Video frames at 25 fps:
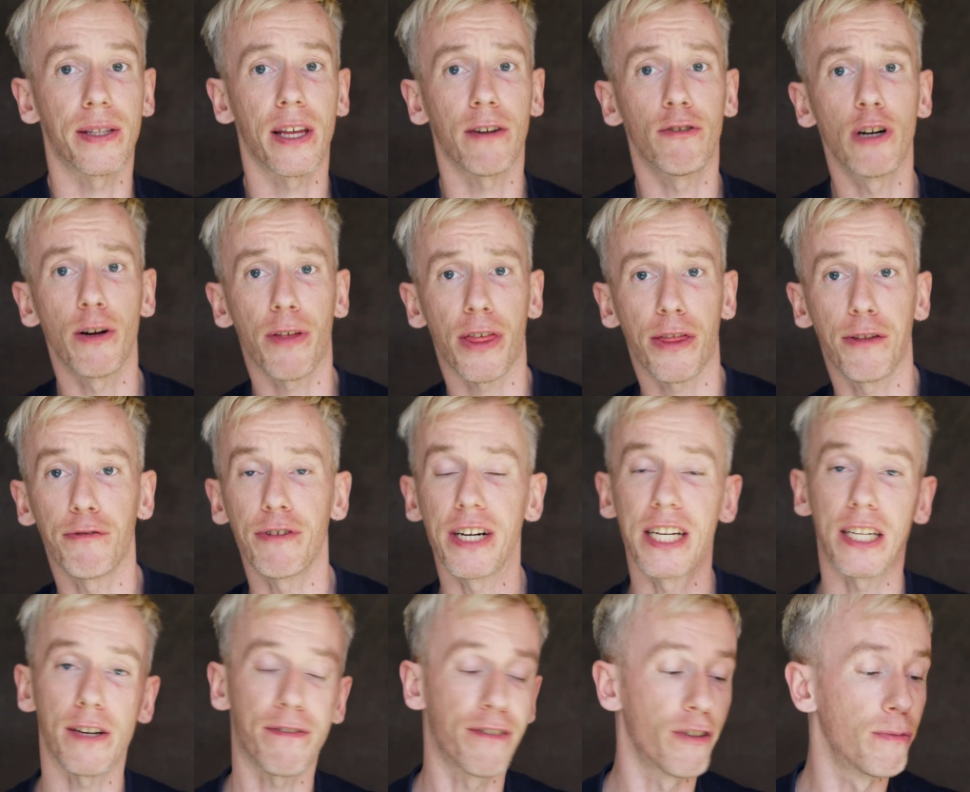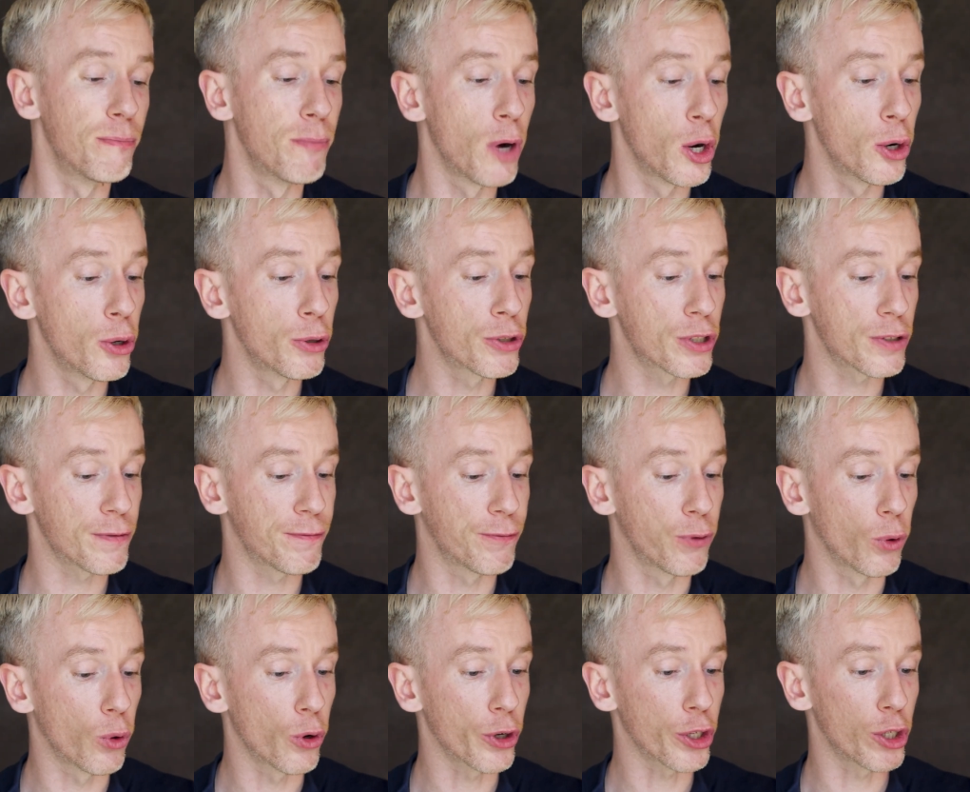There are three different modes
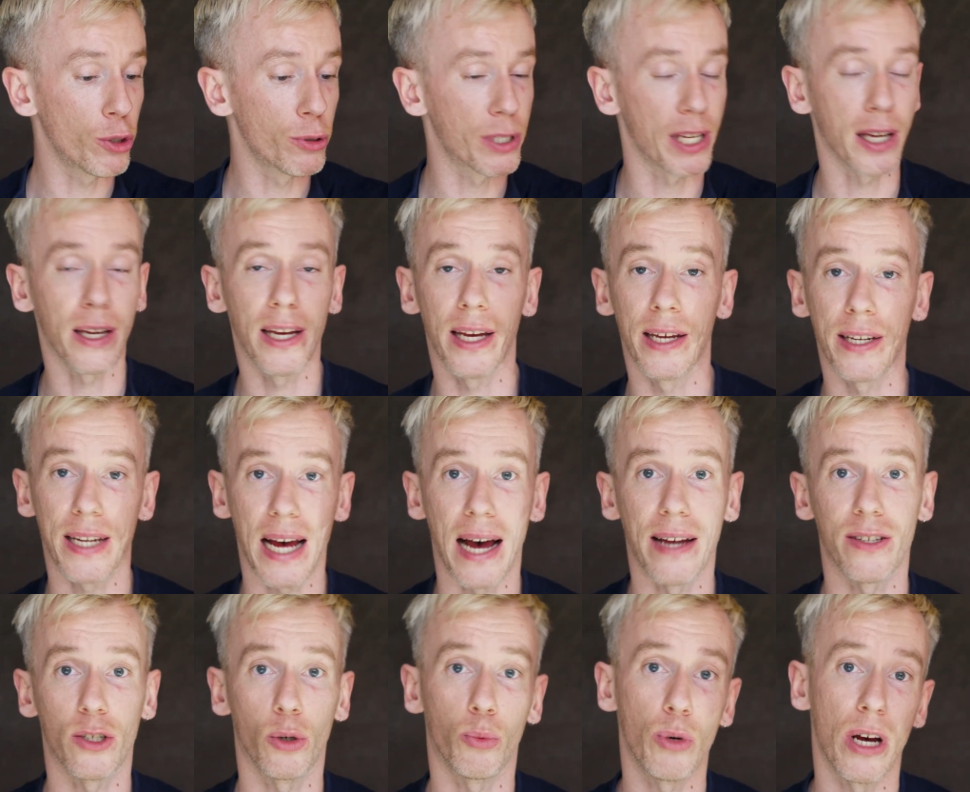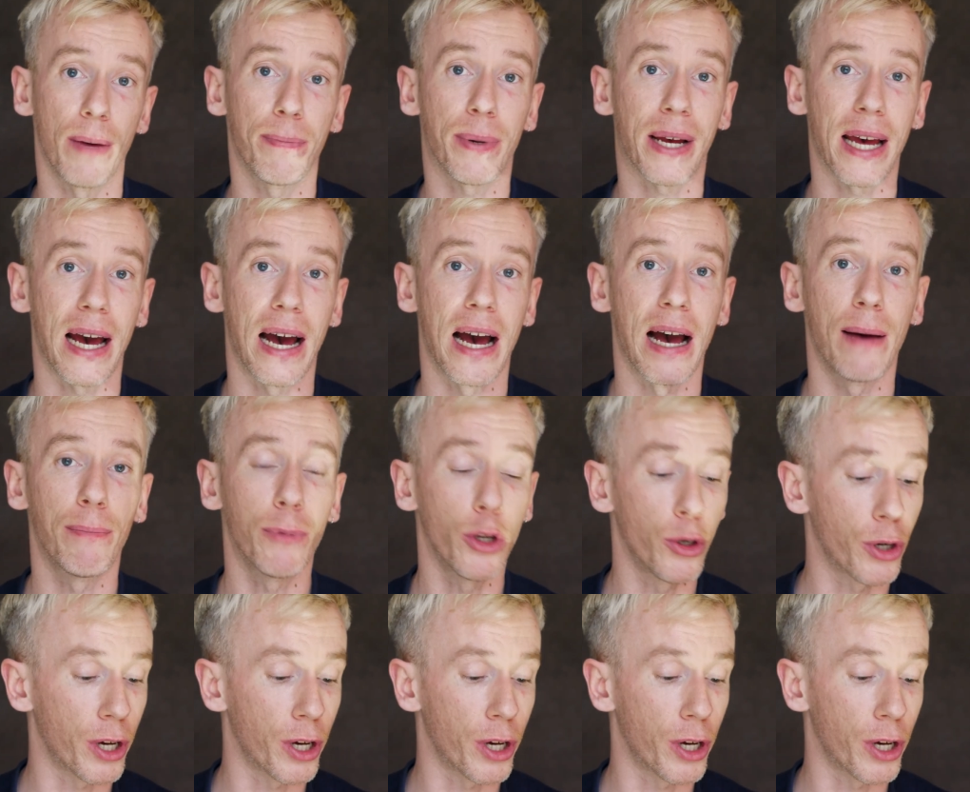for using it as a webcam.